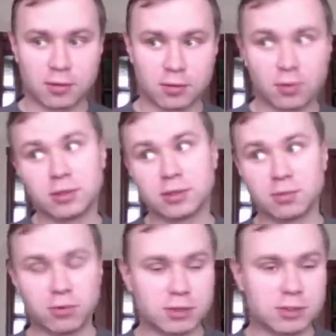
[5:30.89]
nod at the
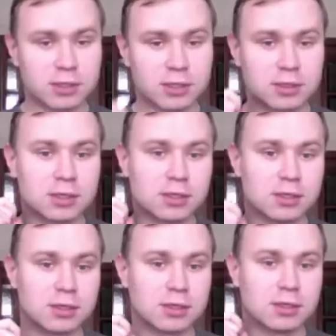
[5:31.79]
person and
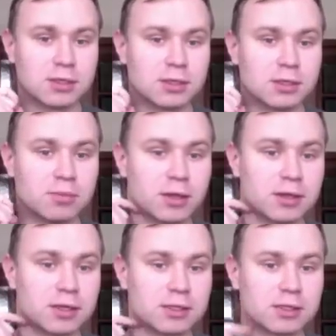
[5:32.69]
make
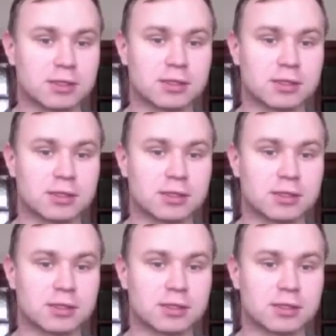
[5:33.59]
this